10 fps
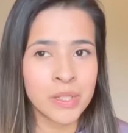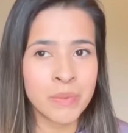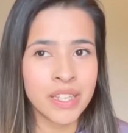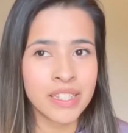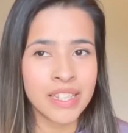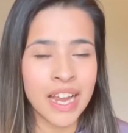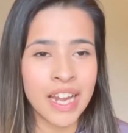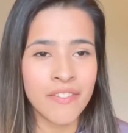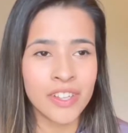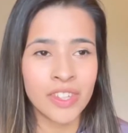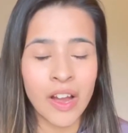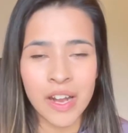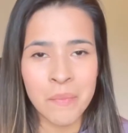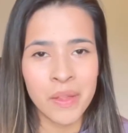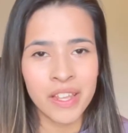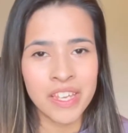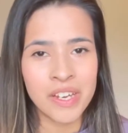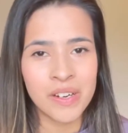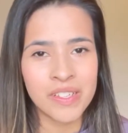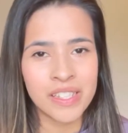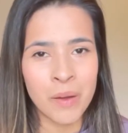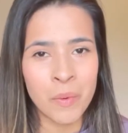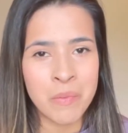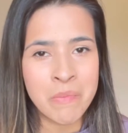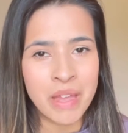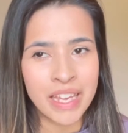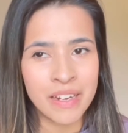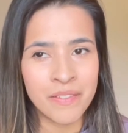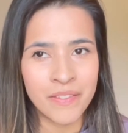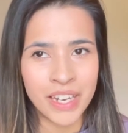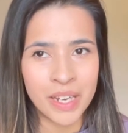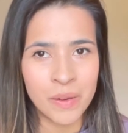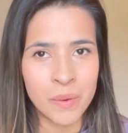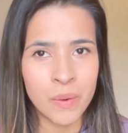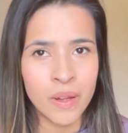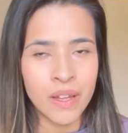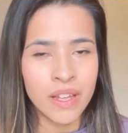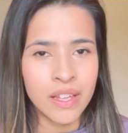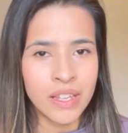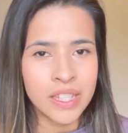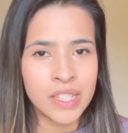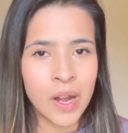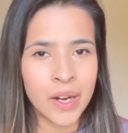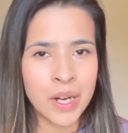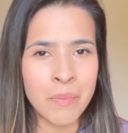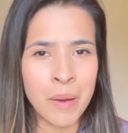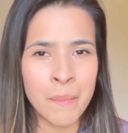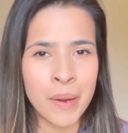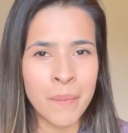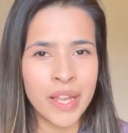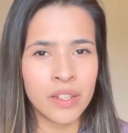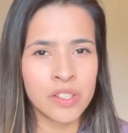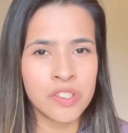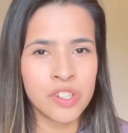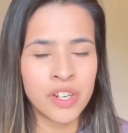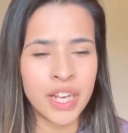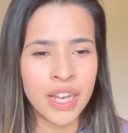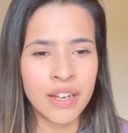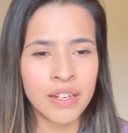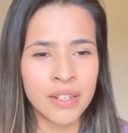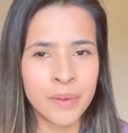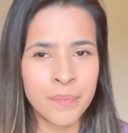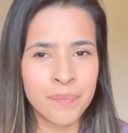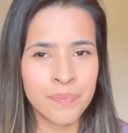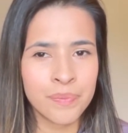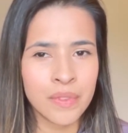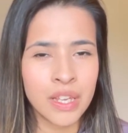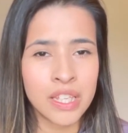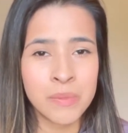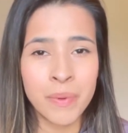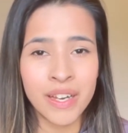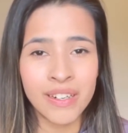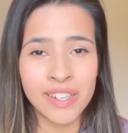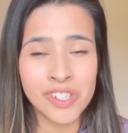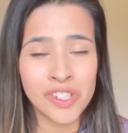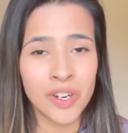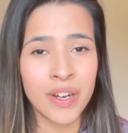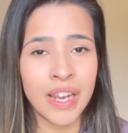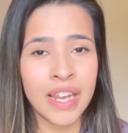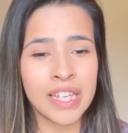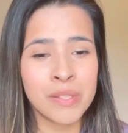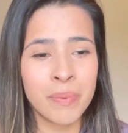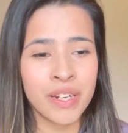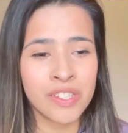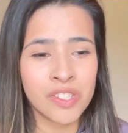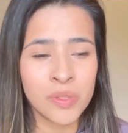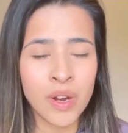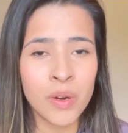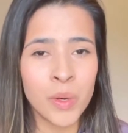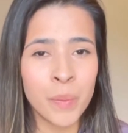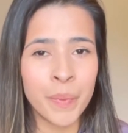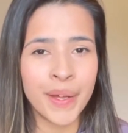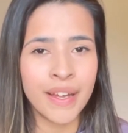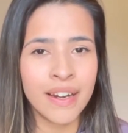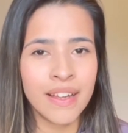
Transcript: because I never thought in a million years that I would be making a video talking about my weight loss journey. It's been a journey, it's been a struggle, but